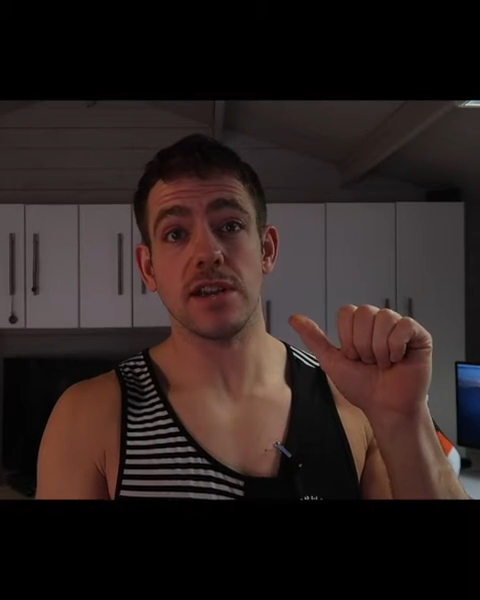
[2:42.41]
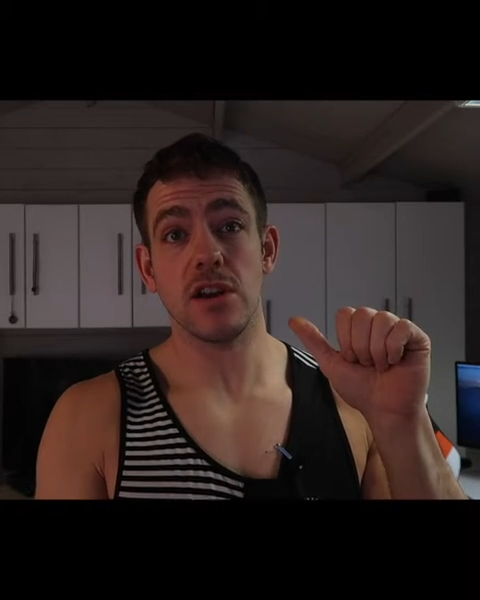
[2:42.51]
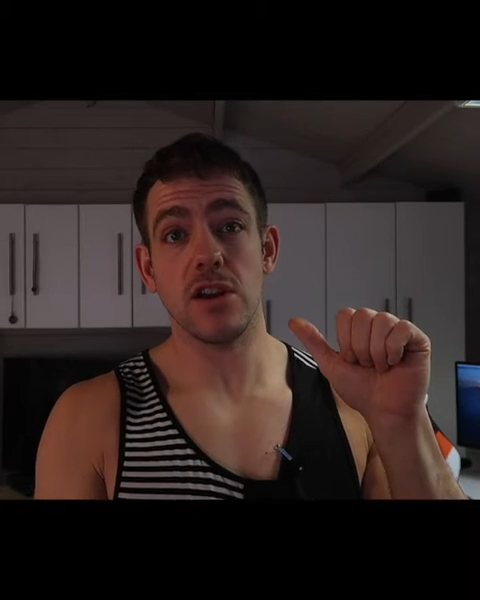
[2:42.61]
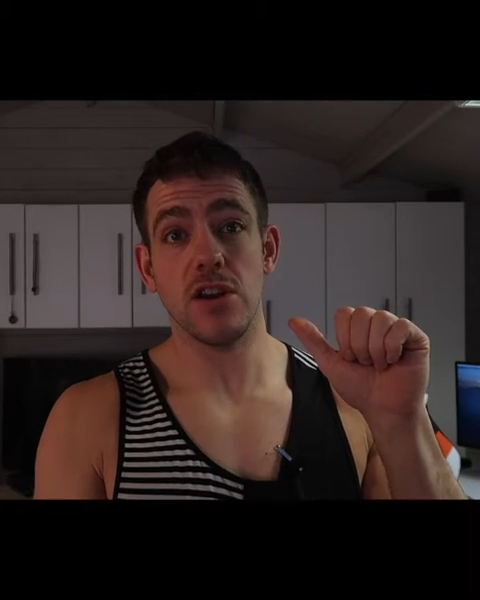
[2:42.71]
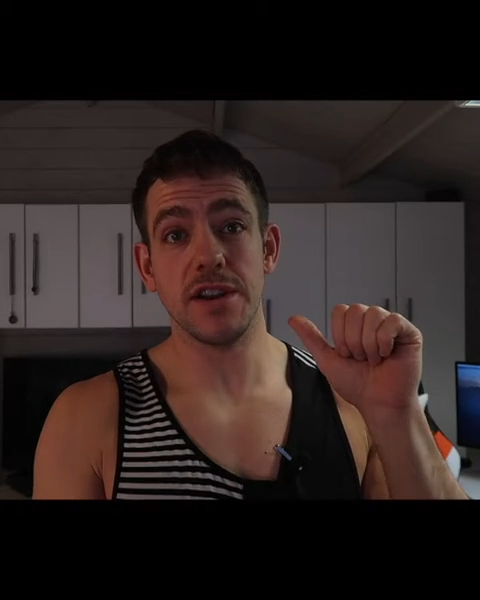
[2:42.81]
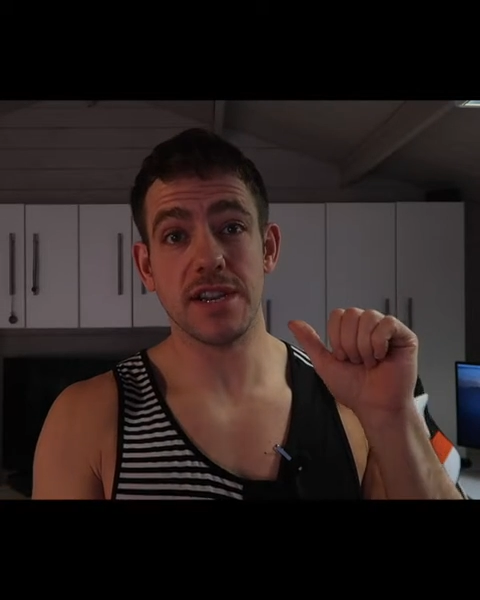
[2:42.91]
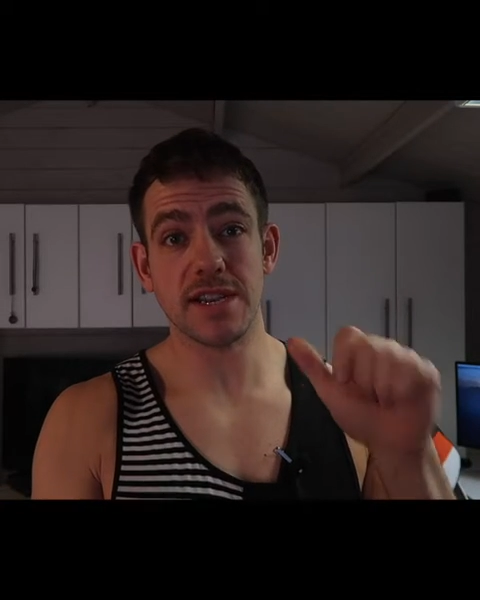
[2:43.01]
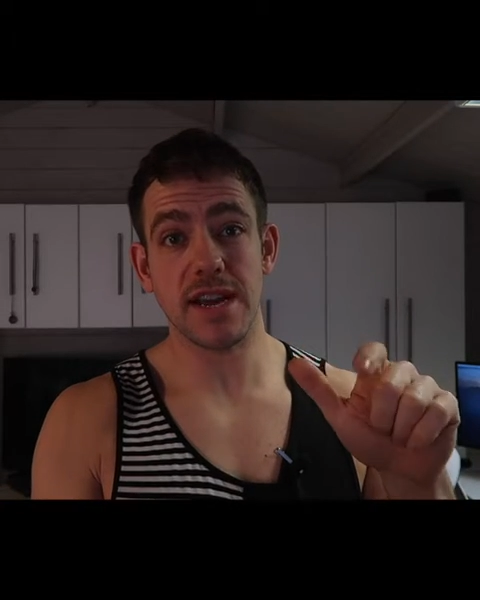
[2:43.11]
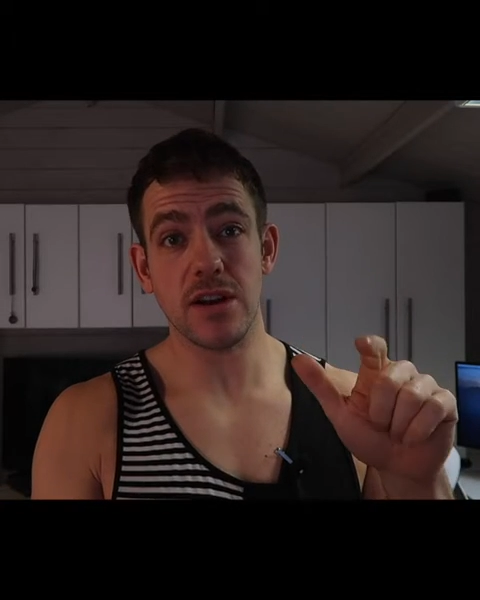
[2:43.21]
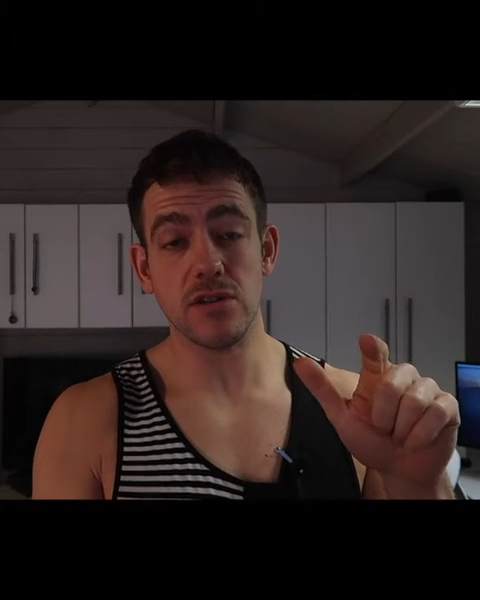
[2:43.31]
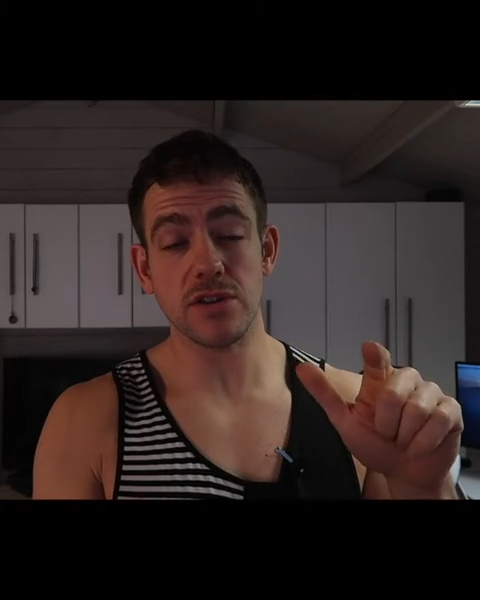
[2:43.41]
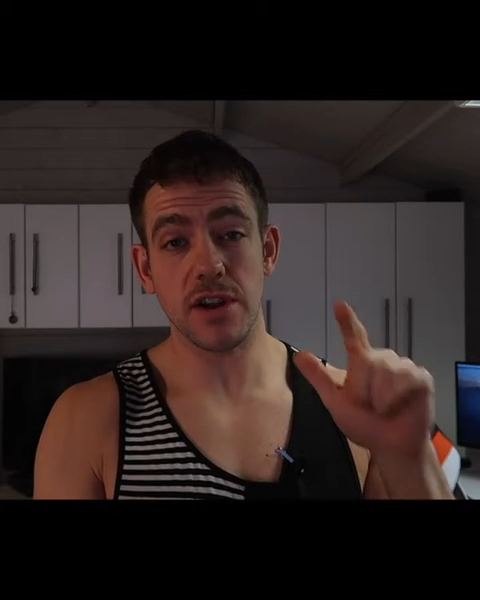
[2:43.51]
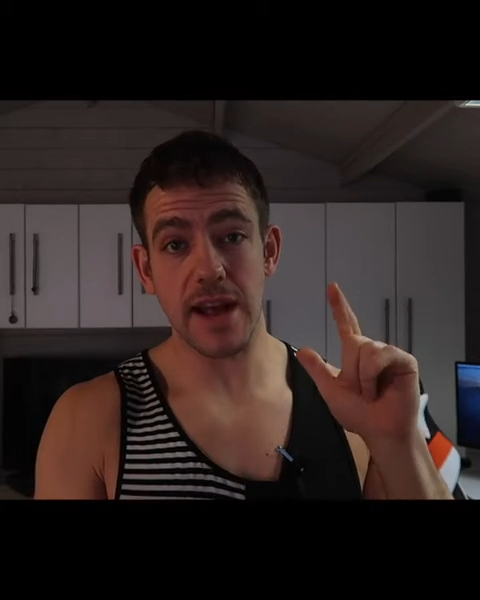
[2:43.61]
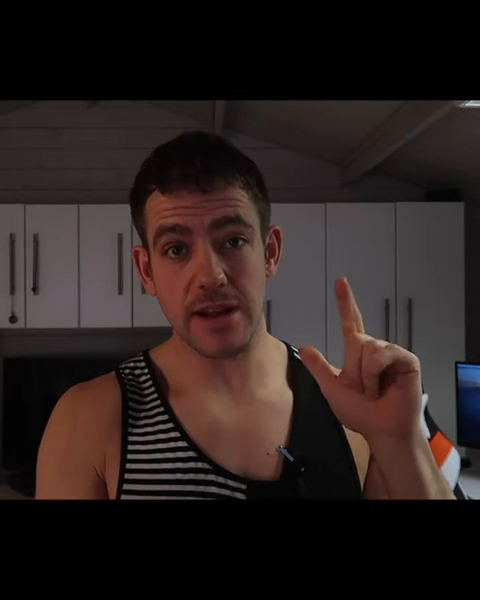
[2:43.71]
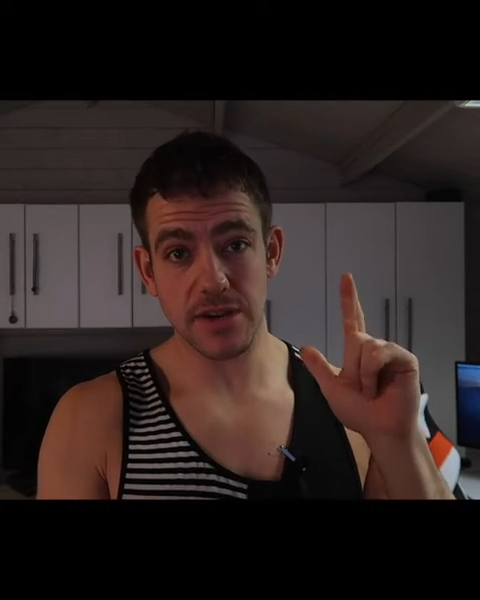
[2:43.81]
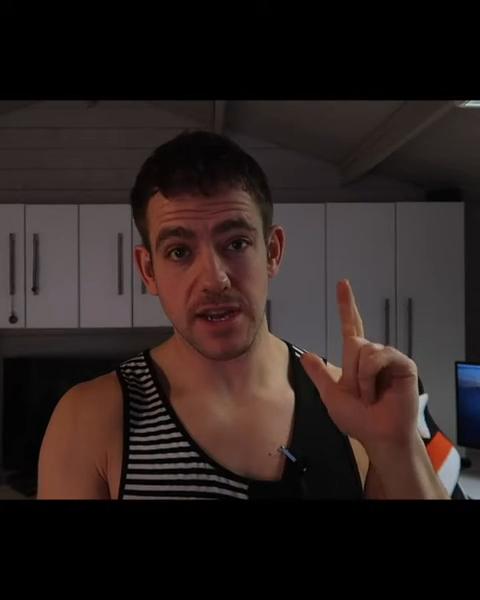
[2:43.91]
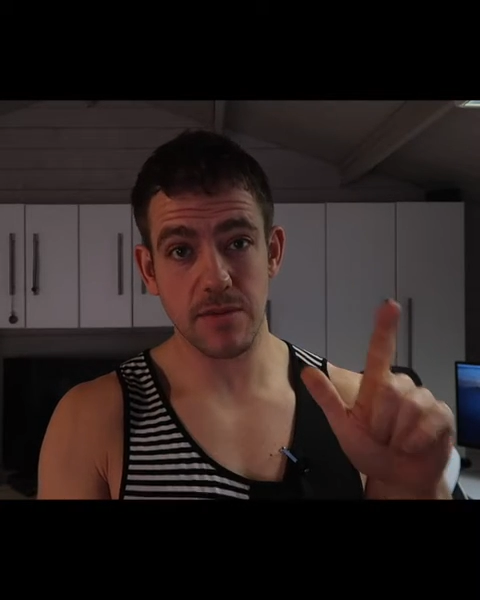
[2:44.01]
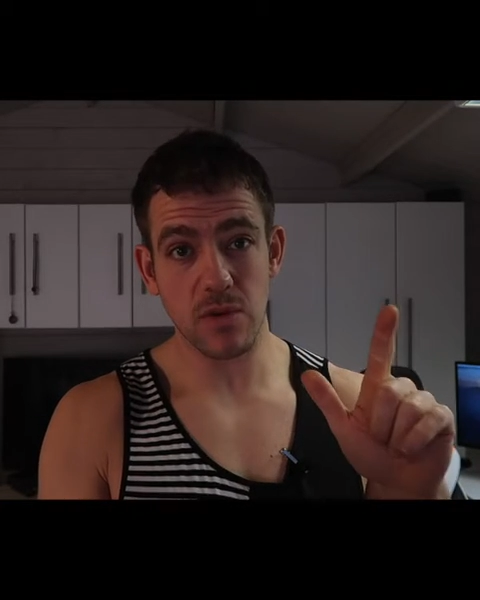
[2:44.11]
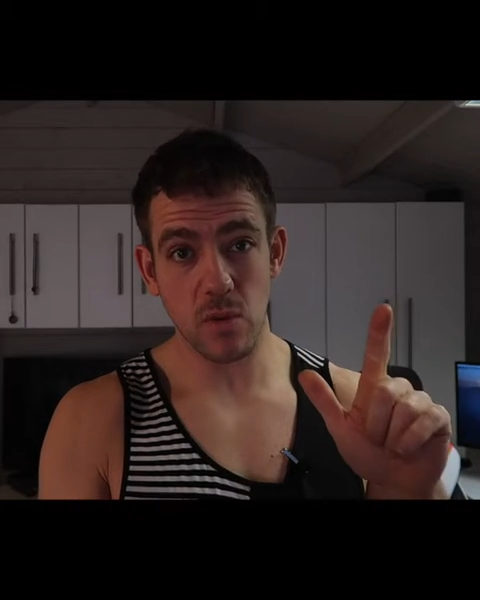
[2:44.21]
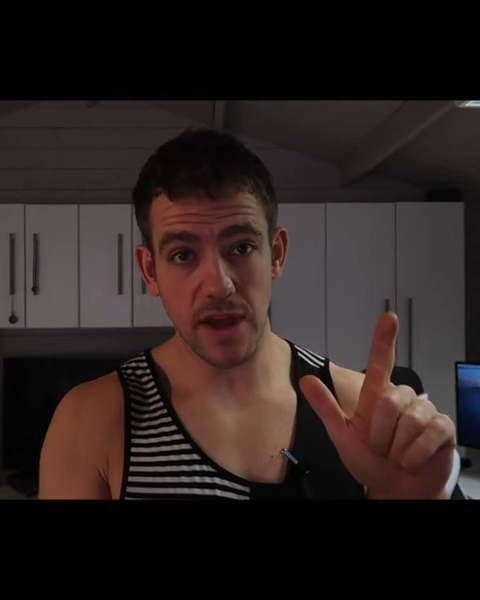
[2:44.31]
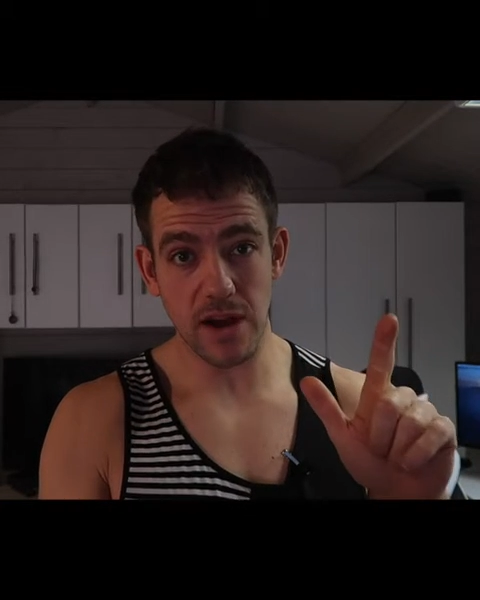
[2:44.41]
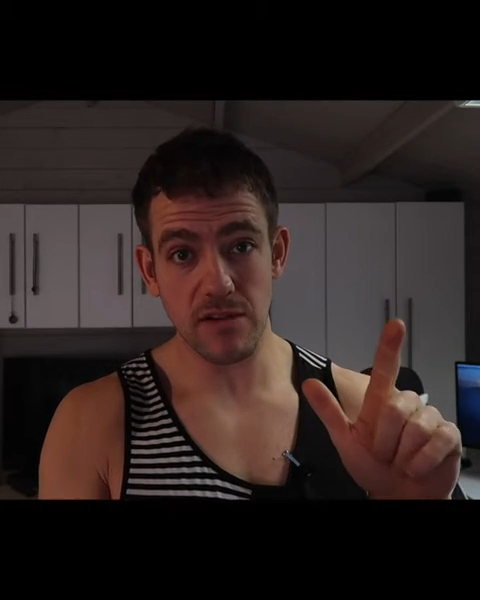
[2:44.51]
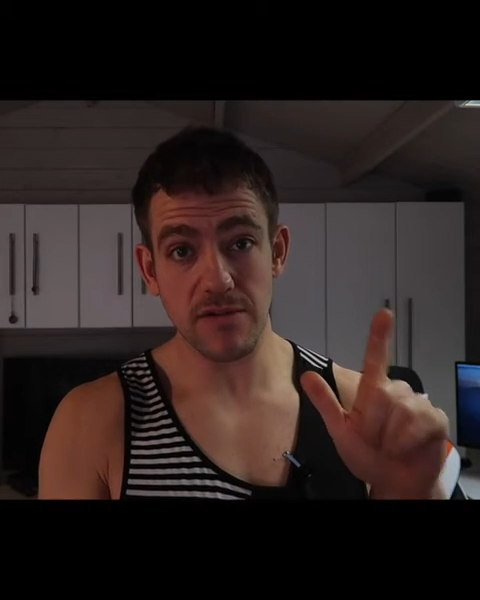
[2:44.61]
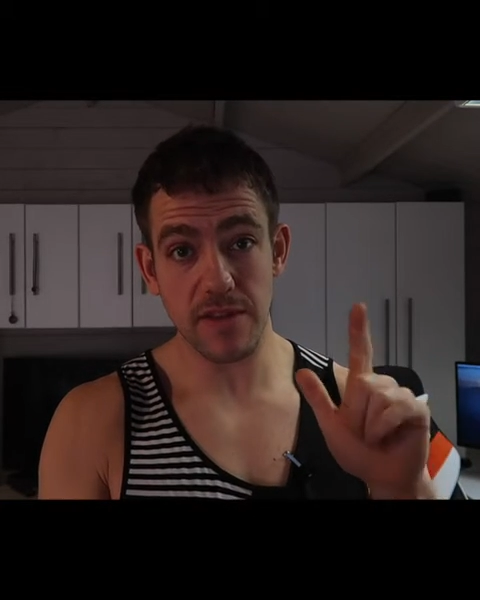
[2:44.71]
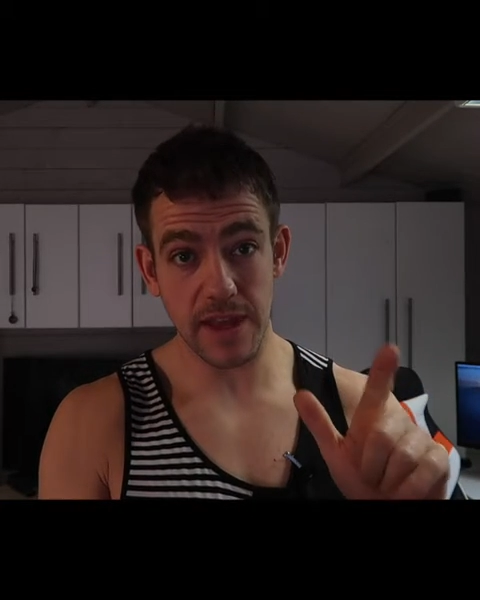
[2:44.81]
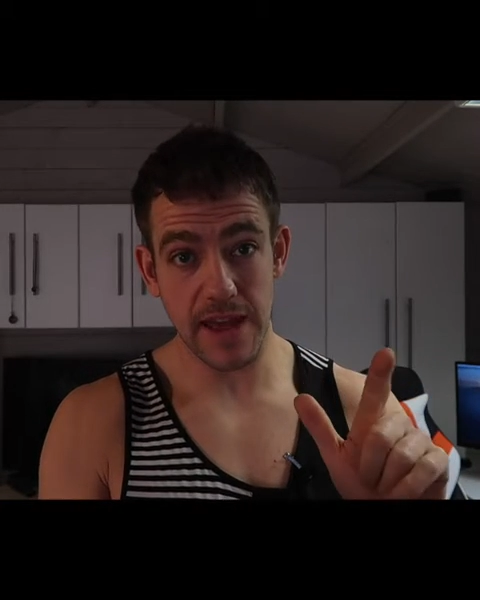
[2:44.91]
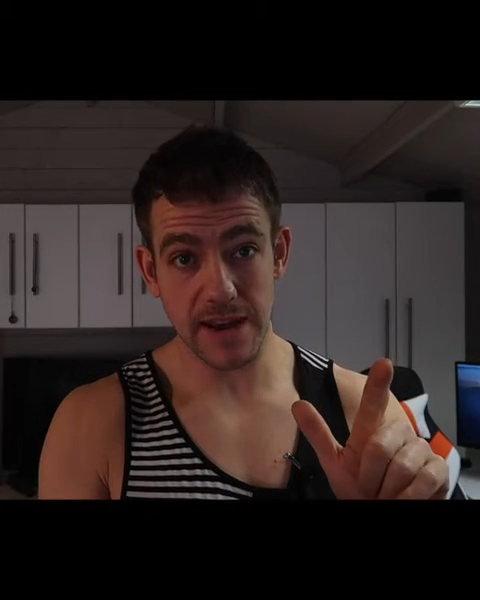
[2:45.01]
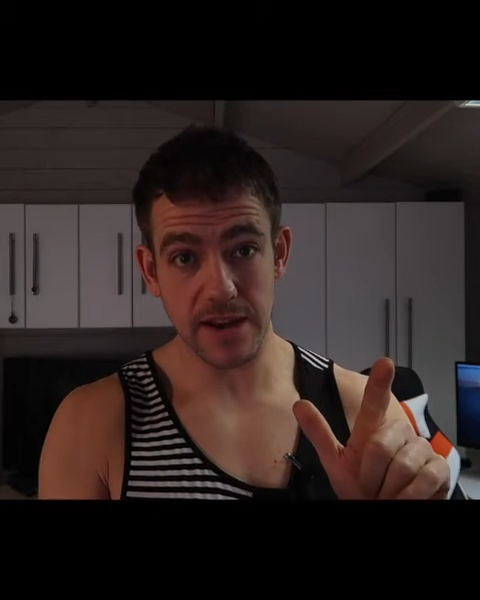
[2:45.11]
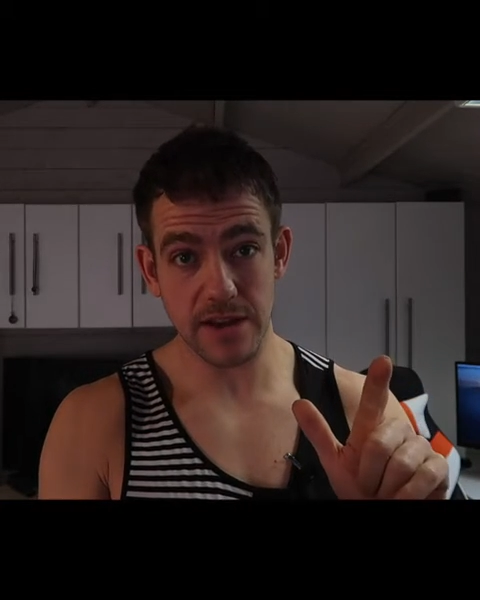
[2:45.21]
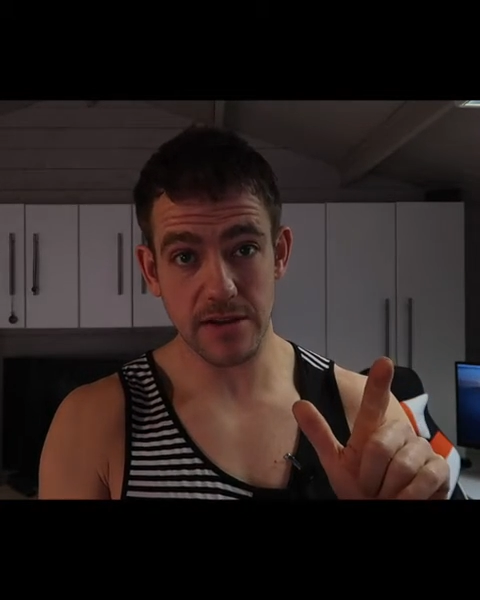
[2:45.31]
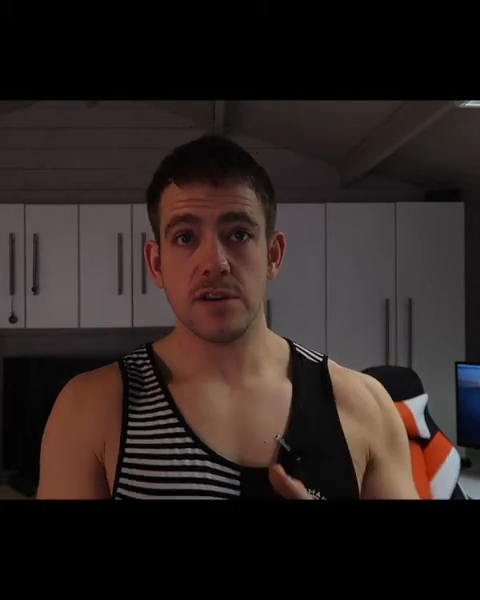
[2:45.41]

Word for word: to learn the skills on how to keep the weight off at the end.